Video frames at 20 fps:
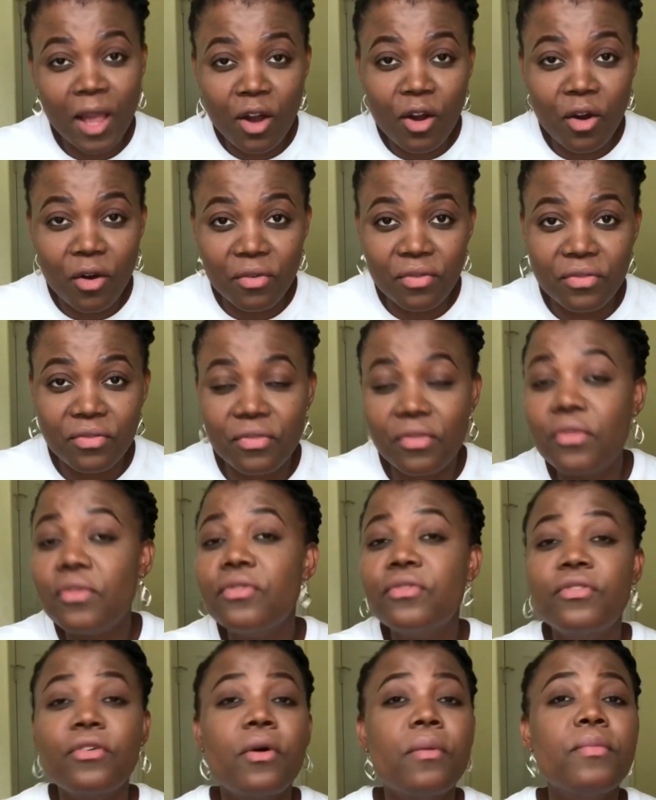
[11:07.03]
off
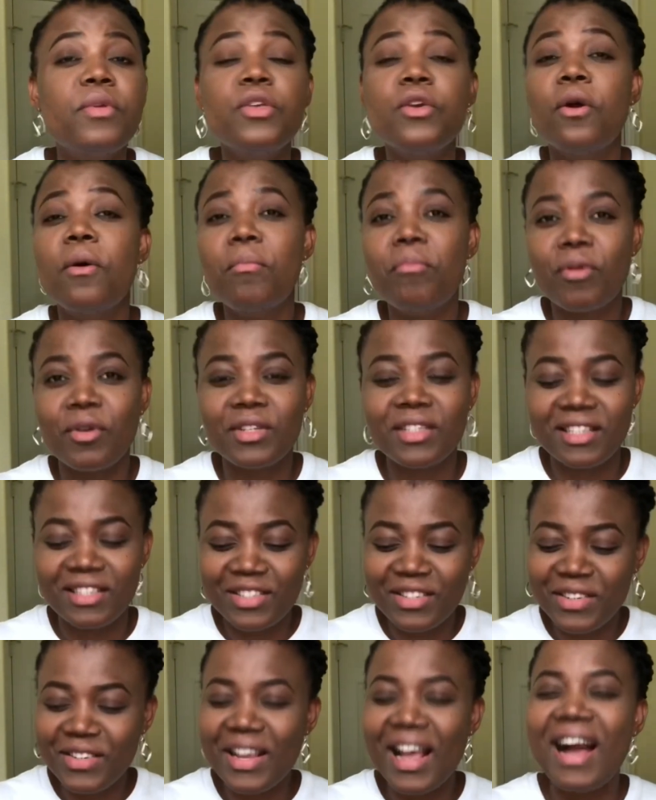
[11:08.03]
from your purchase
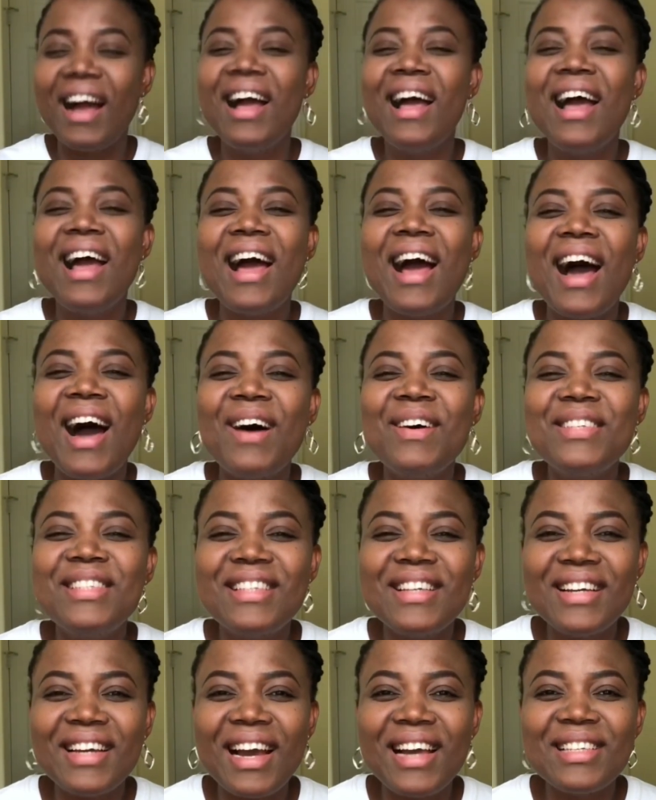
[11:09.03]
so yeah i'll
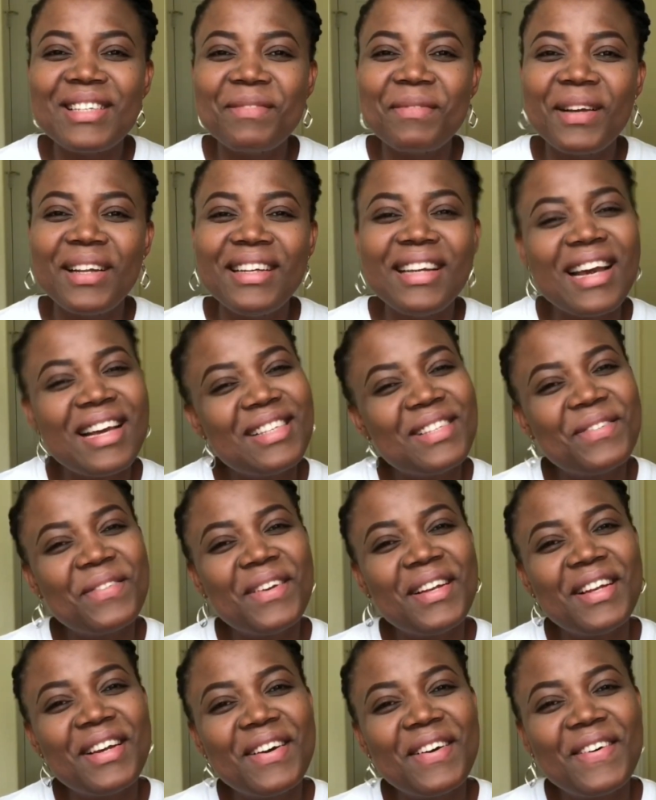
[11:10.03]
see you guys in my next
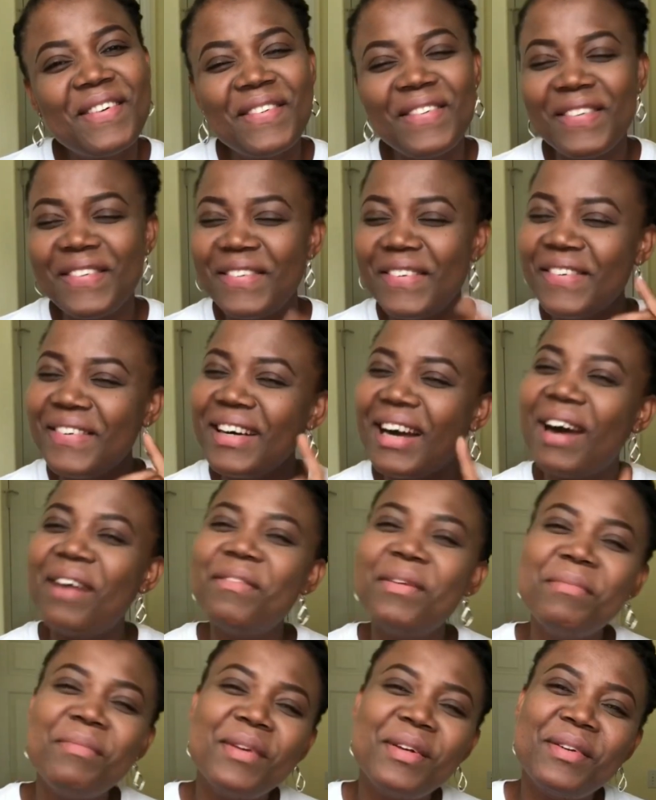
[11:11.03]
video have
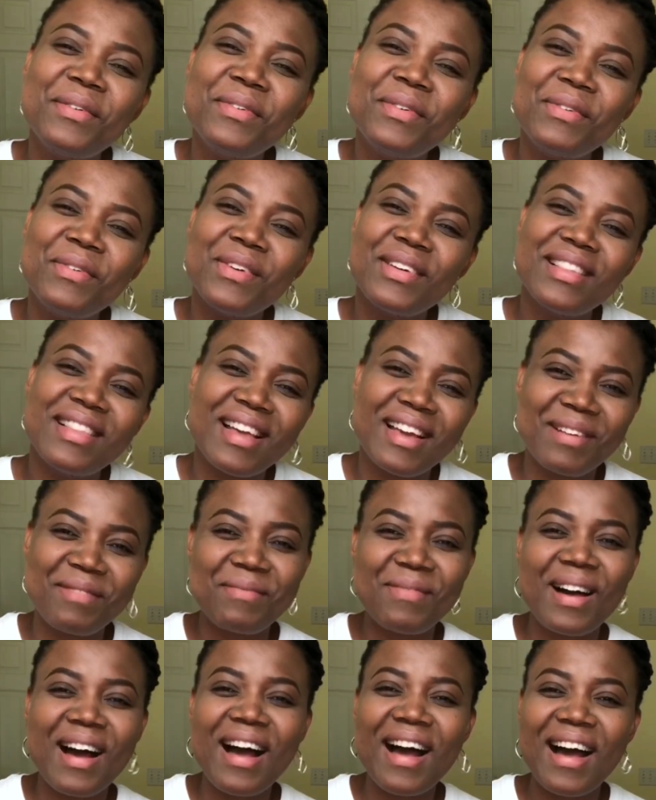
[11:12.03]
a beautiful day
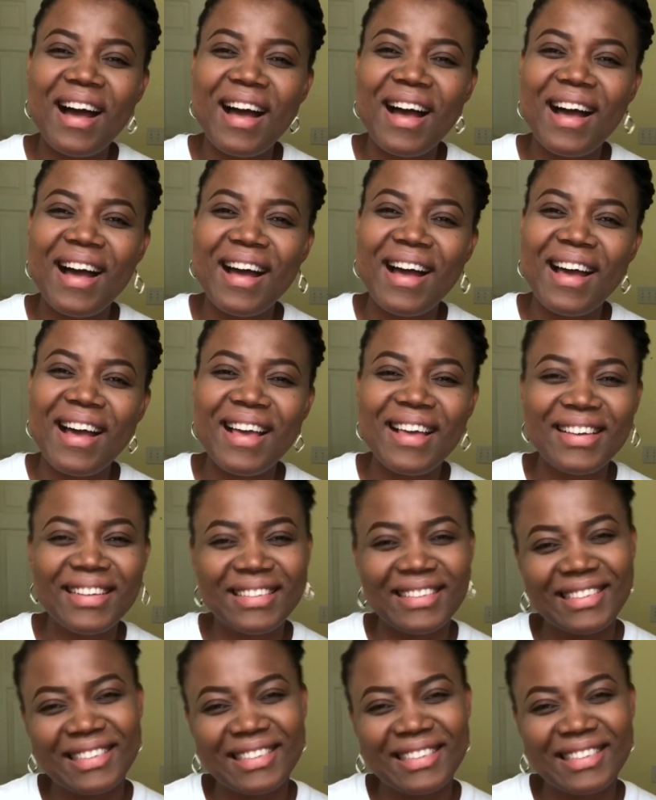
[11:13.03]
bye